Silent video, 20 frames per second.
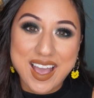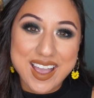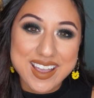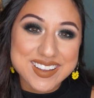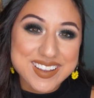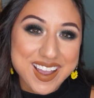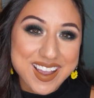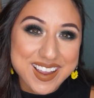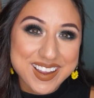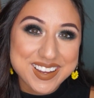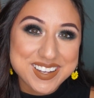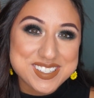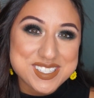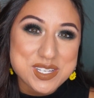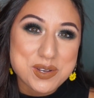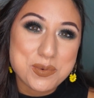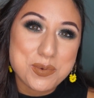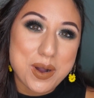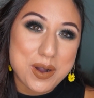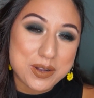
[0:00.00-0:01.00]
Hi
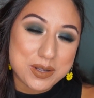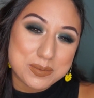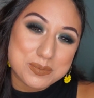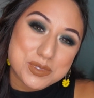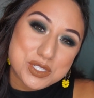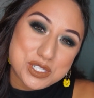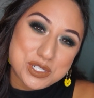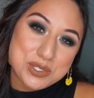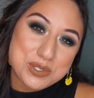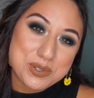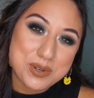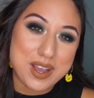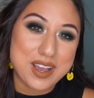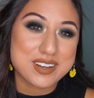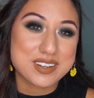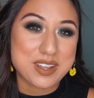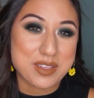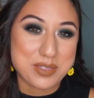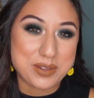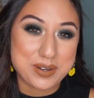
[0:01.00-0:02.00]
guys, welcome to
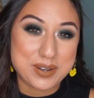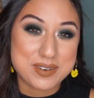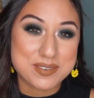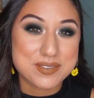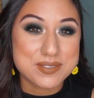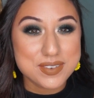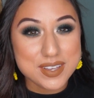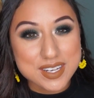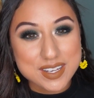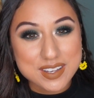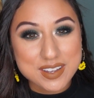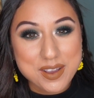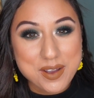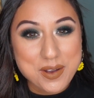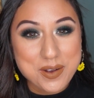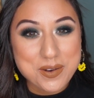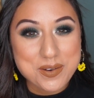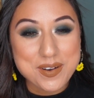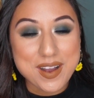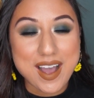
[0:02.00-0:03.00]
another
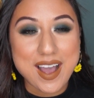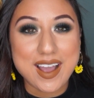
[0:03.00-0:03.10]
video.